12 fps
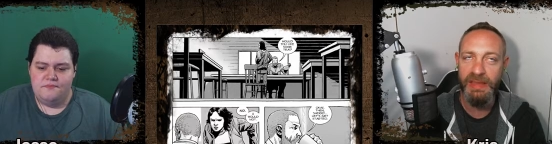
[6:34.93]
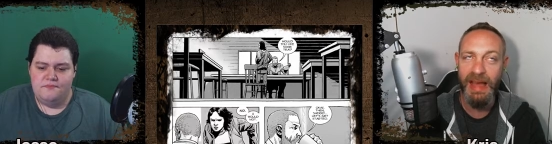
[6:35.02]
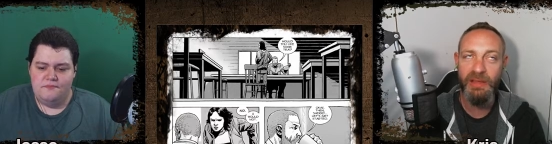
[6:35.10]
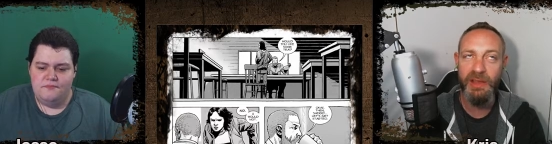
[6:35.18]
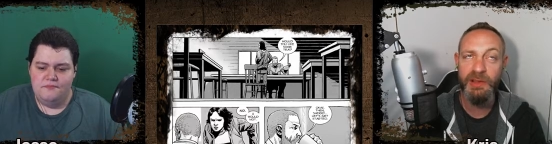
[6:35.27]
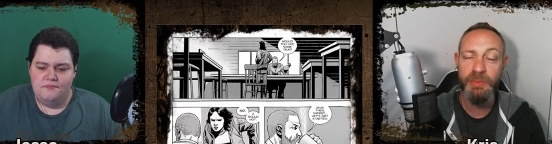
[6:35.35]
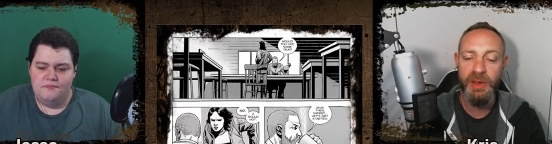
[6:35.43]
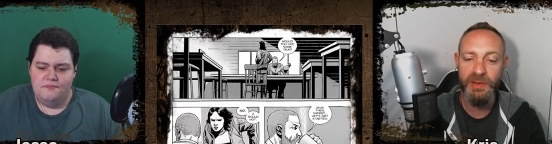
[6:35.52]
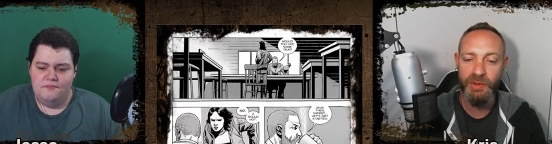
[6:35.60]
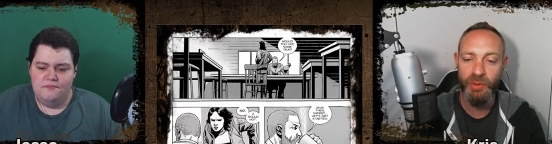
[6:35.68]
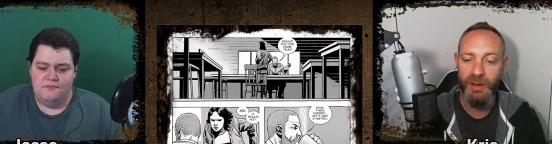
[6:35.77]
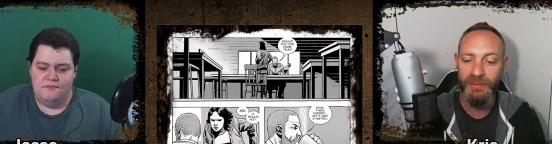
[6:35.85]
Speaker 1: that this
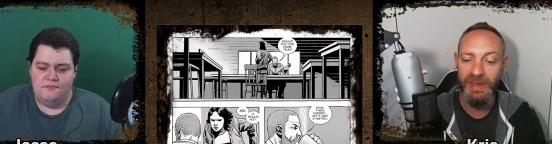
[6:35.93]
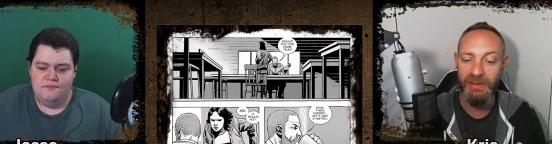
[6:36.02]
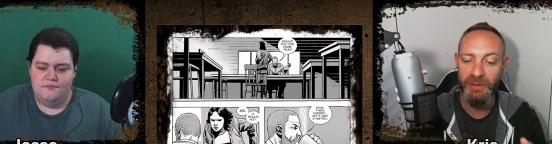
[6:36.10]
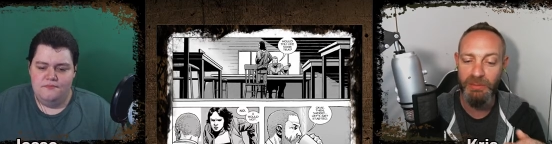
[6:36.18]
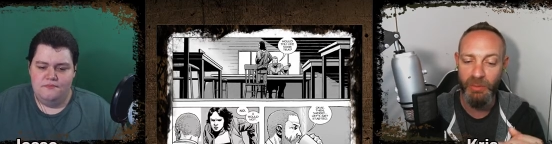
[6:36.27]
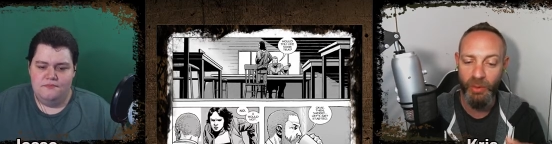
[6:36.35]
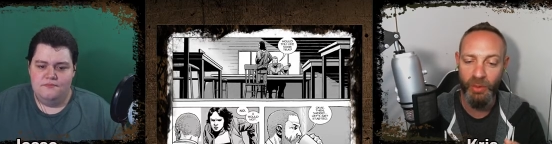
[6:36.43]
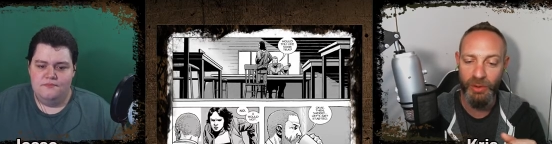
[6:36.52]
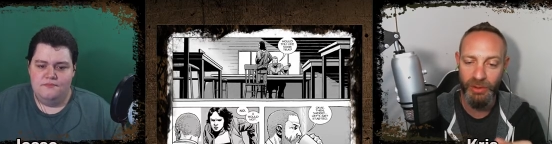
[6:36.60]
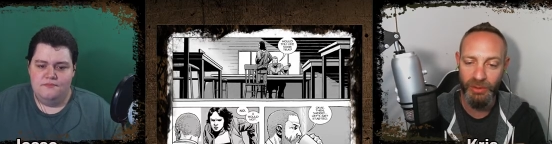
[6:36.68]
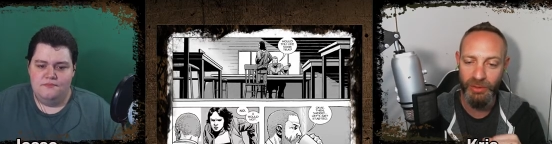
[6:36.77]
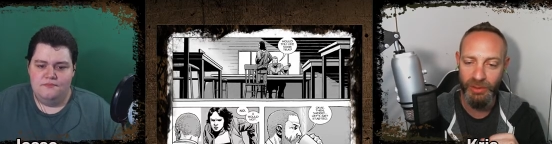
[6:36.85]
pissed her off even
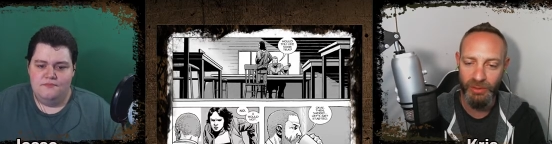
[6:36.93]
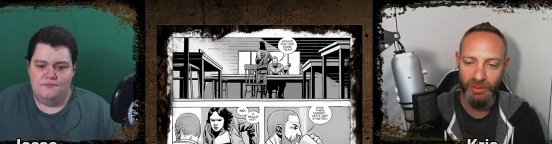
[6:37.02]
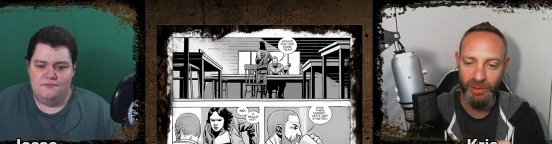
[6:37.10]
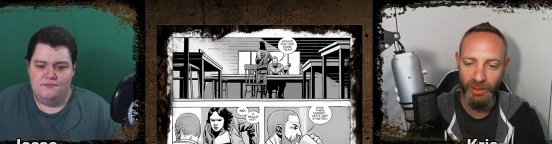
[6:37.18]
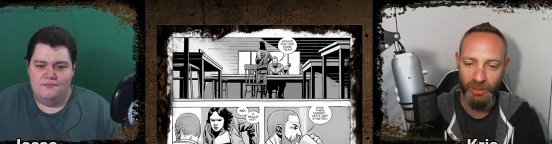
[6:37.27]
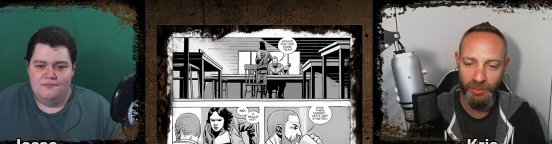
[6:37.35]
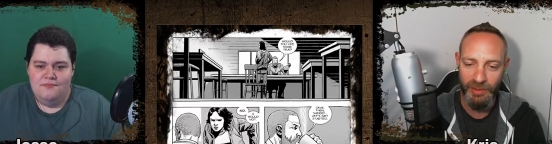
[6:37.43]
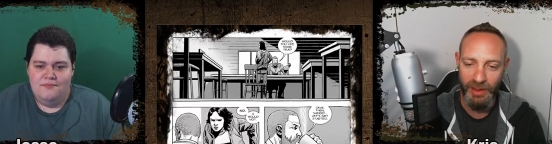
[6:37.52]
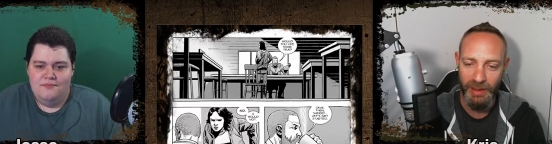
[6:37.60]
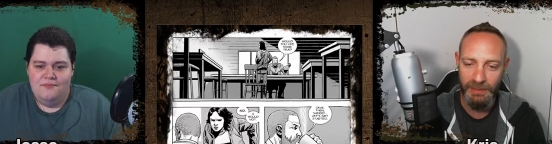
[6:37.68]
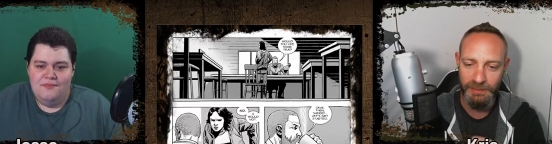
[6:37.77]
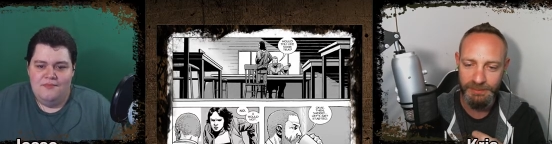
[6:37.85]
more dude you know what i'm
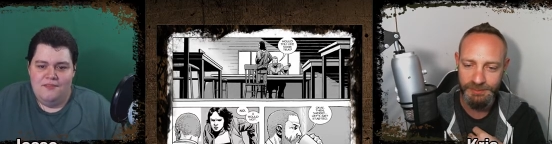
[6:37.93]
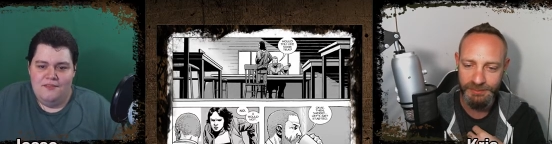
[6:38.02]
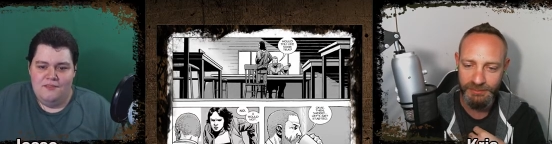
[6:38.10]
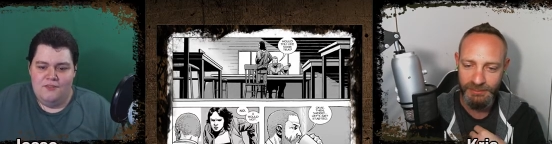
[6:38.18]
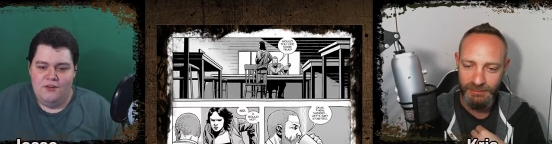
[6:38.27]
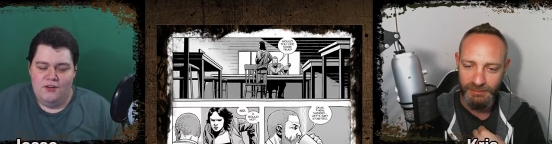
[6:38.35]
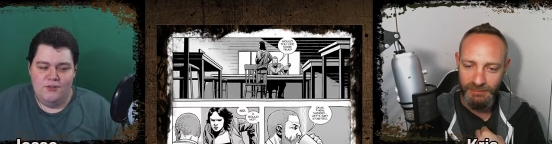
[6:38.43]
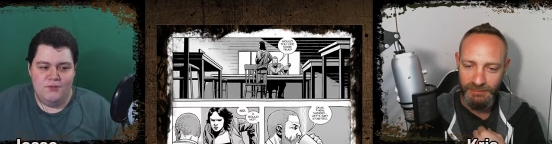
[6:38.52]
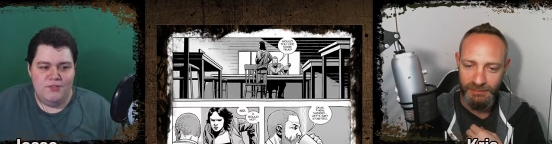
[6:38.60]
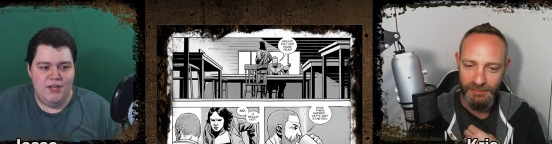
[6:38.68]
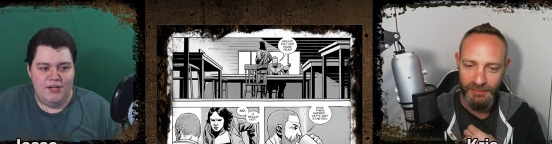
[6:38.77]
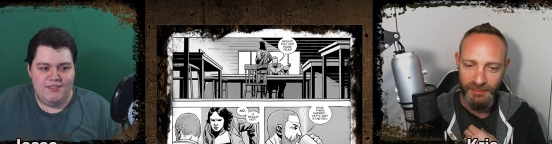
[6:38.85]
saying
Speaker 2: oh don't
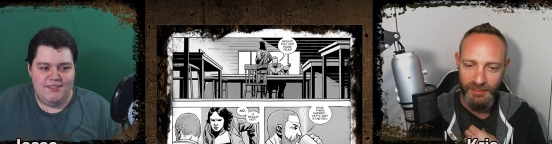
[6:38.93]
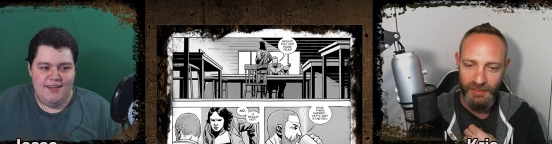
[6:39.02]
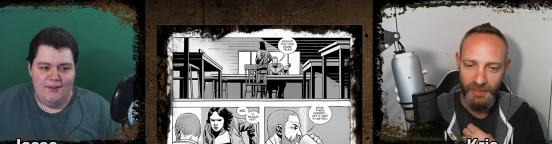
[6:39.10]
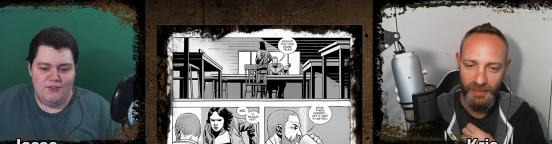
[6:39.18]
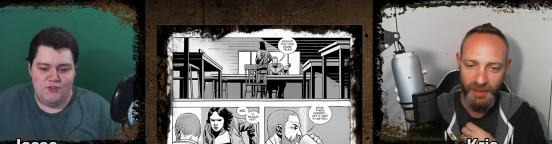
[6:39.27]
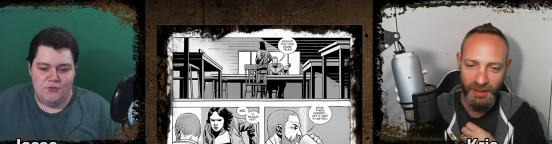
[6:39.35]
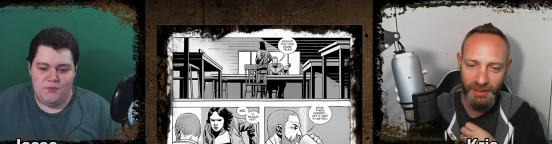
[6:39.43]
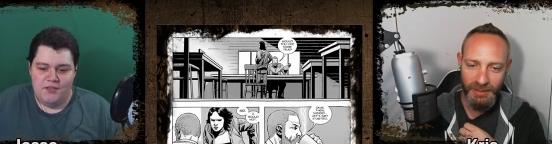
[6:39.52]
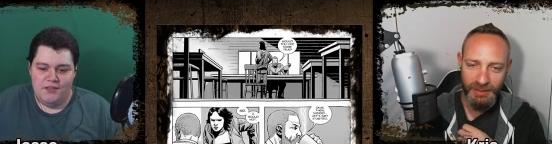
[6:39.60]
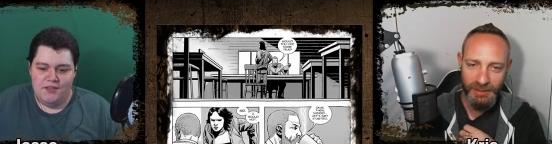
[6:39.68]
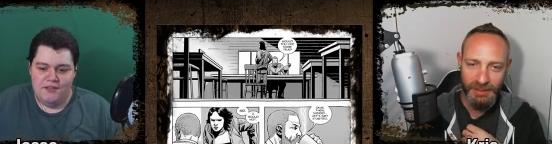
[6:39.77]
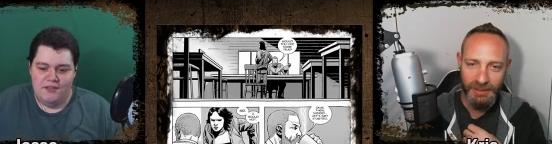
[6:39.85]
talk down to me
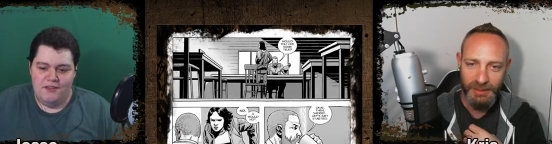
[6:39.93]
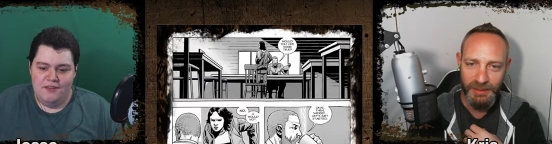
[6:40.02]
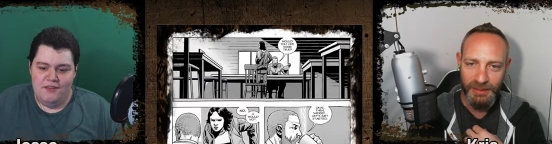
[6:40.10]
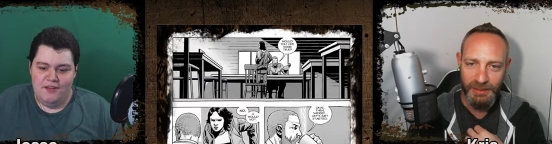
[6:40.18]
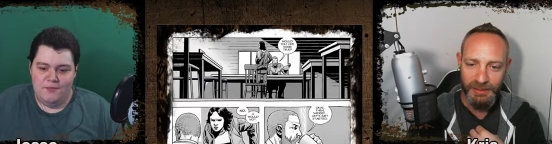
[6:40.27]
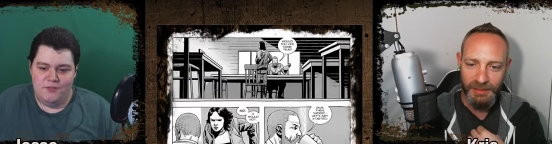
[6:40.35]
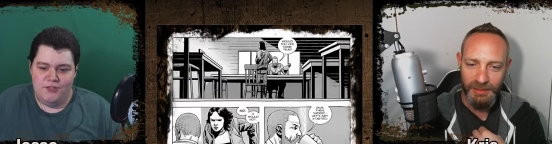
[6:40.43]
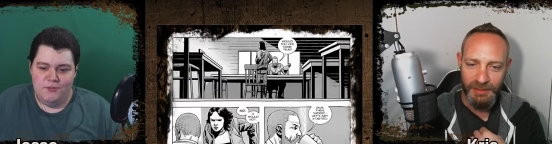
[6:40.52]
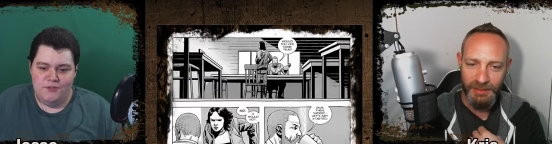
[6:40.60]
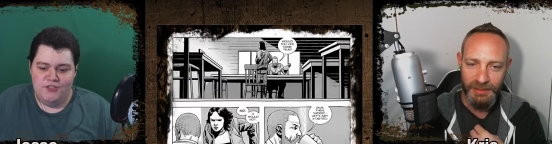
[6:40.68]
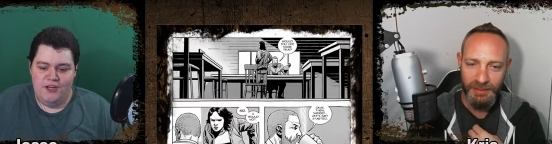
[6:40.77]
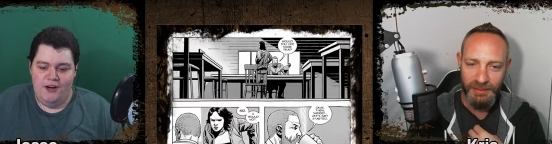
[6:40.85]
like i'm some
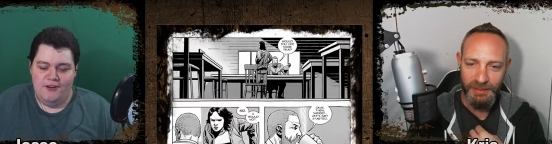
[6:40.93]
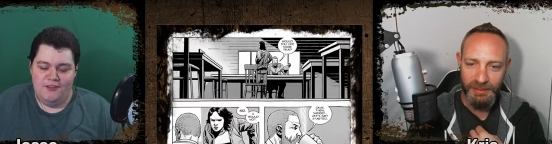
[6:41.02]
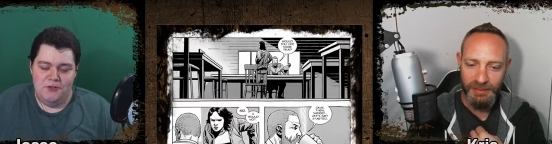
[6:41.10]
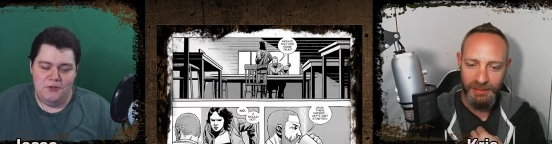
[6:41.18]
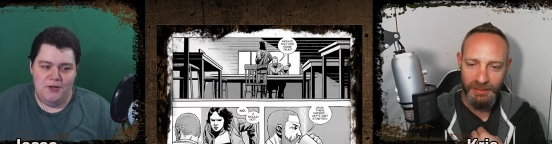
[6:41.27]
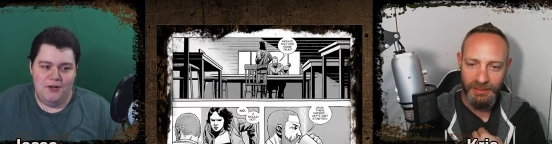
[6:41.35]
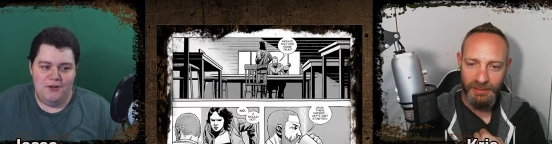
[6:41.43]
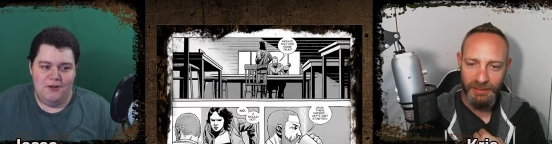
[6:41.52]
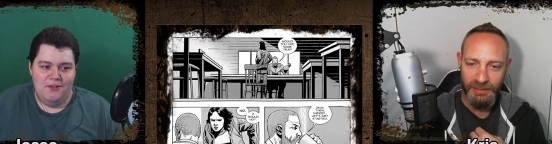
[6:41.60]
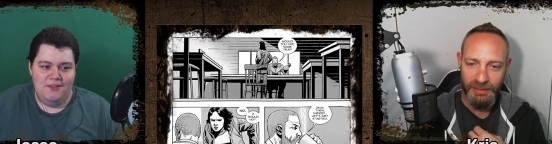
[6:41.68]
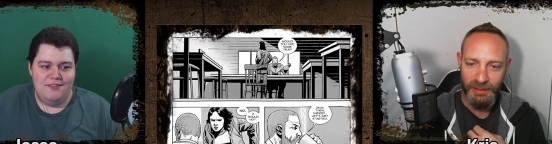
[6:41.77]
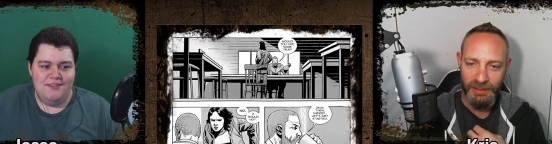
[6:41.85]
scared little girl it's